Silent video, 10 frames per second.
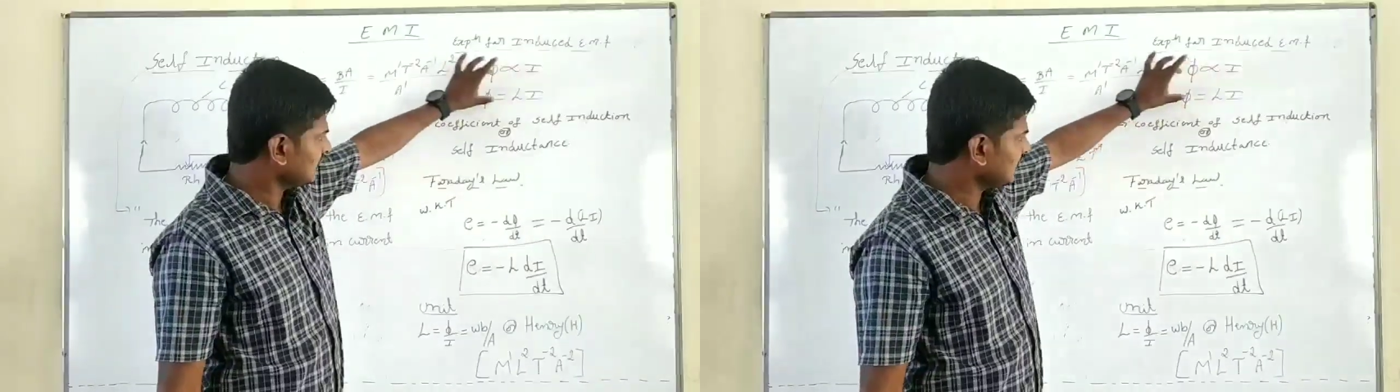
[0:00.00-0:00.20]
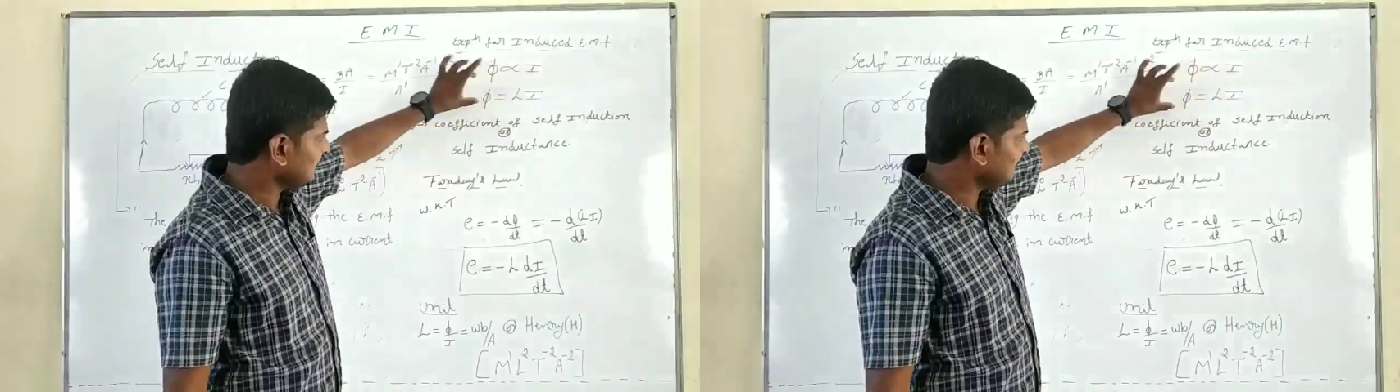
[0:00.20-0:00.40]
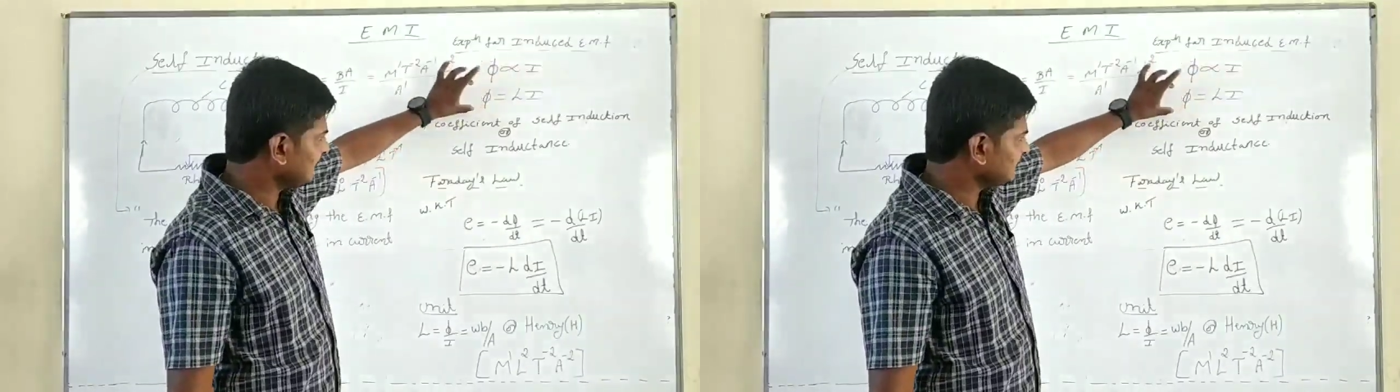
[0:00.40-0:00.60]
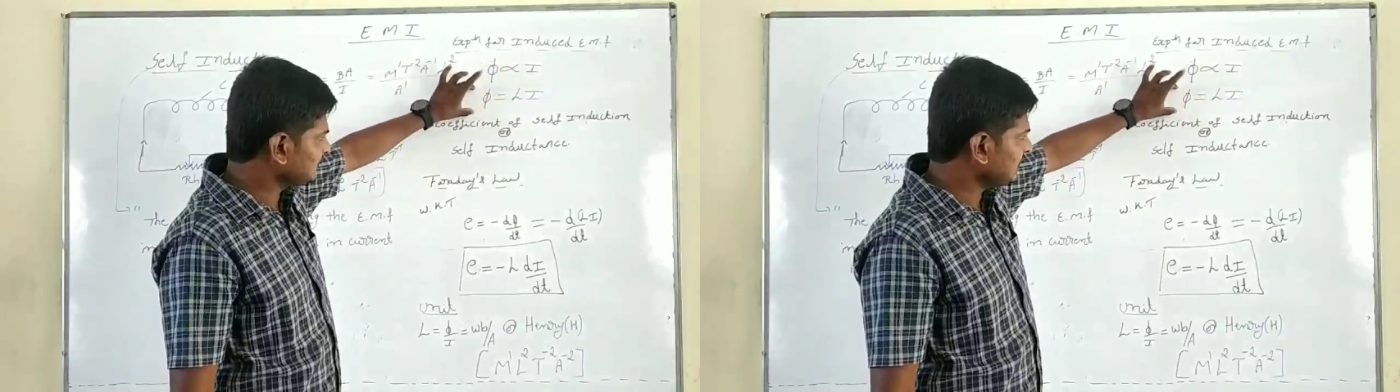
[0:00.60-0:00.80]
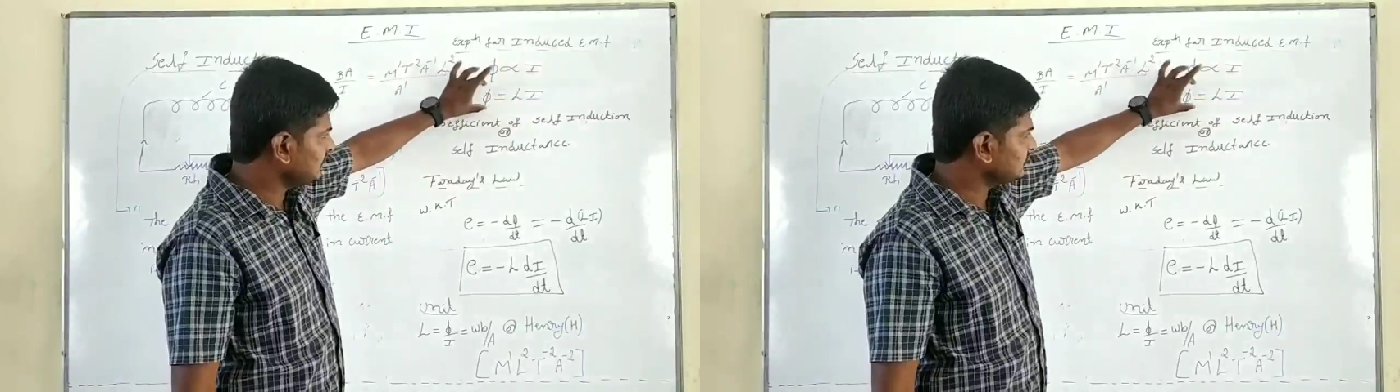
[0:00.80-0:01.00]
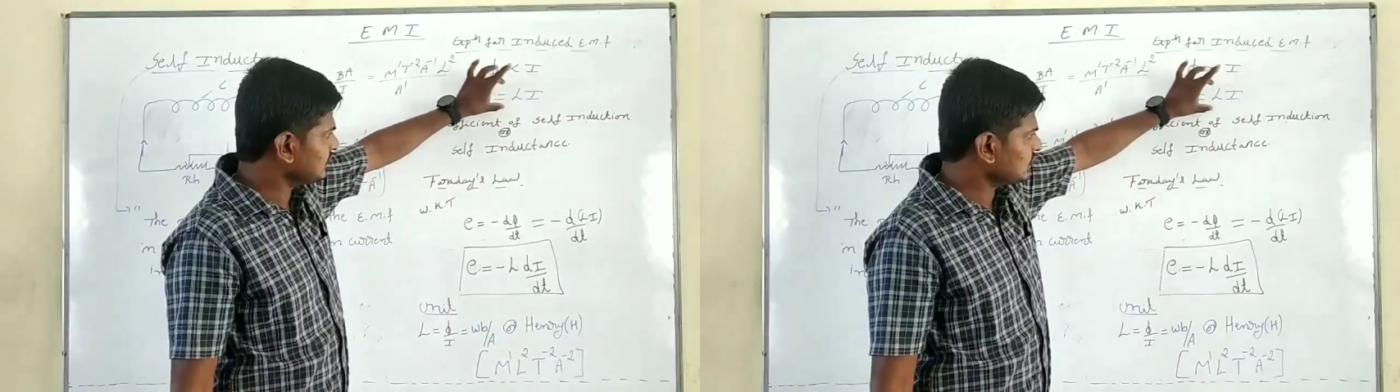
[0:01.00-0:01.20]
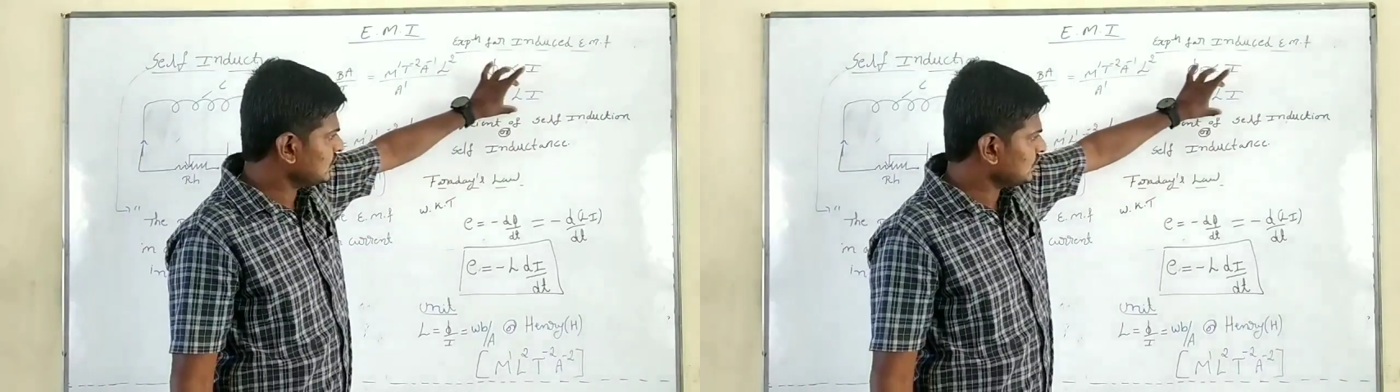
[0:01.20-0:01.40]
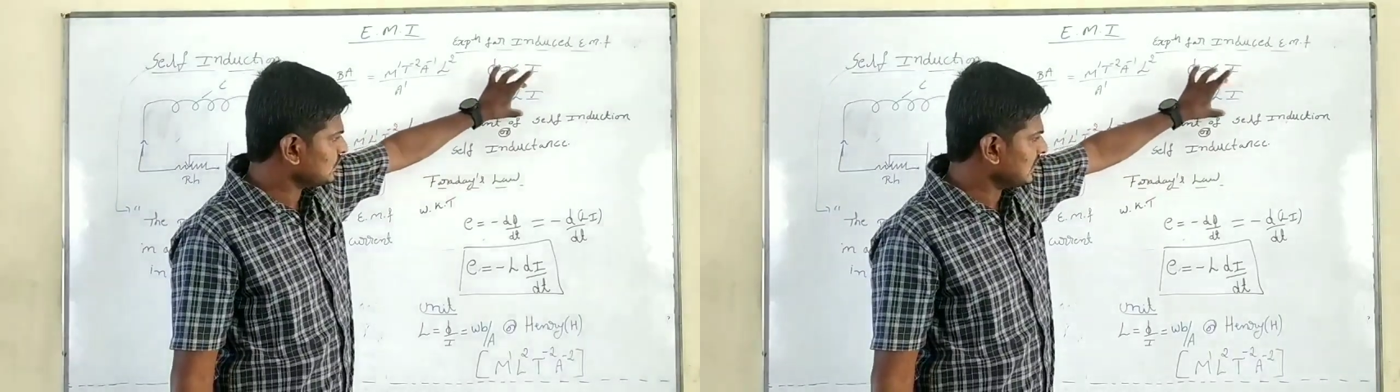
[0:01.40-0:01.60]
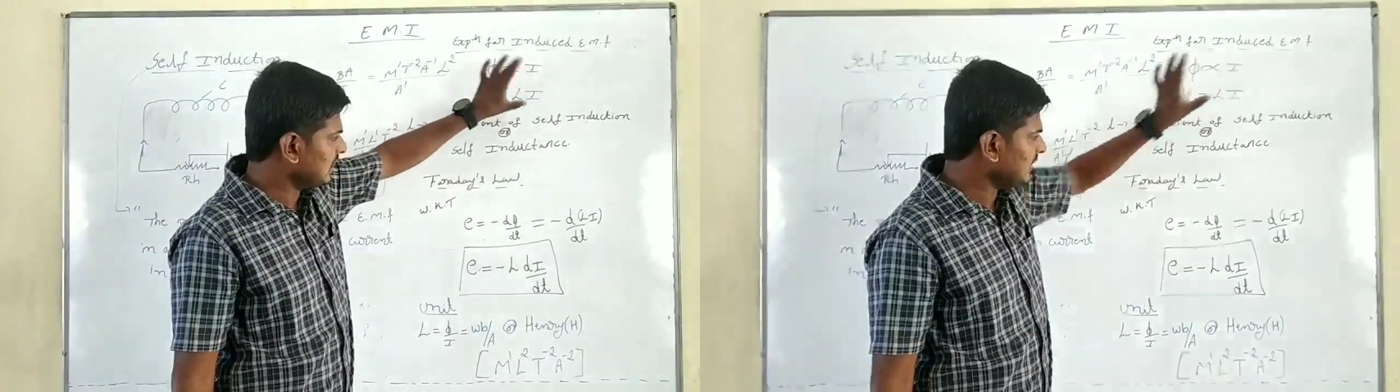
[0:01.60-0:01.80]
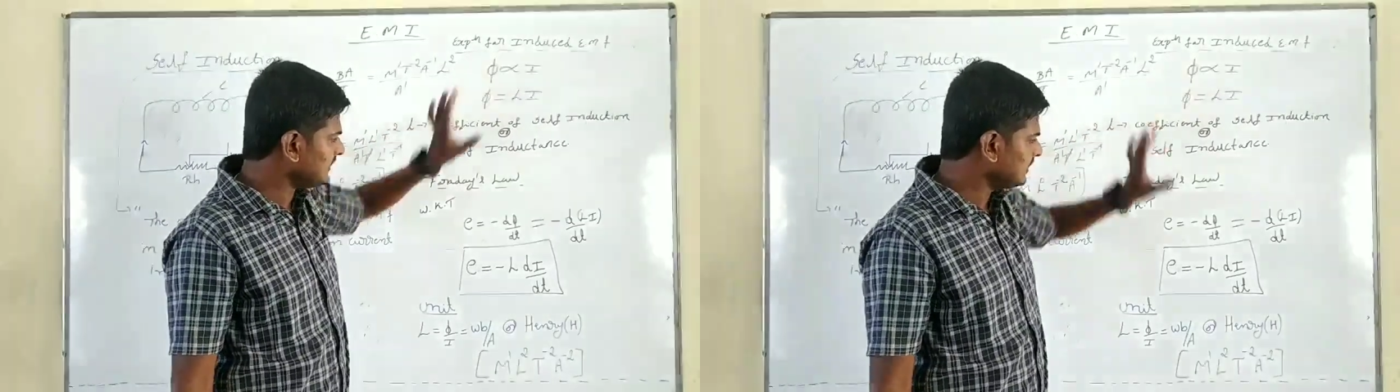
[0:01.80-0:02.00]
current. Flux pi is equal to
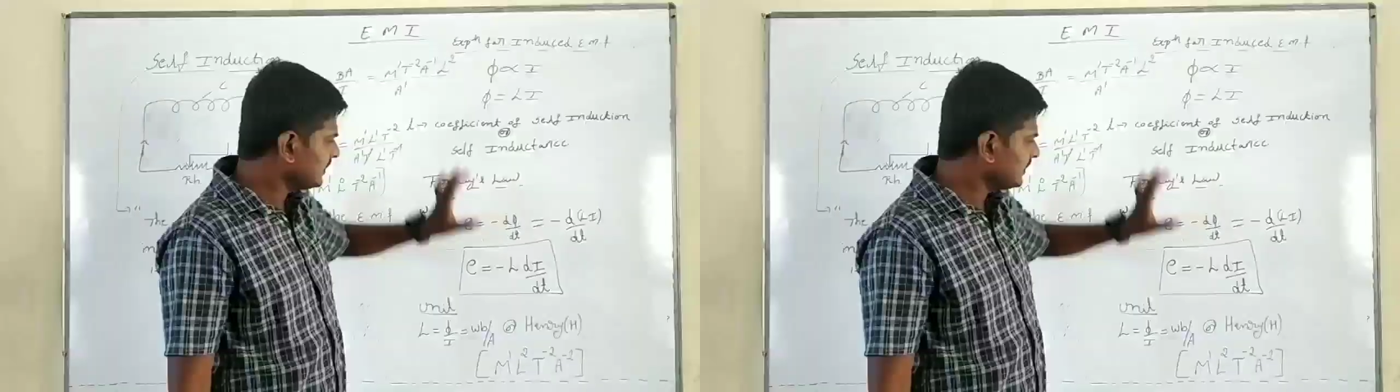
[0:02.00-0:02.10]
Li.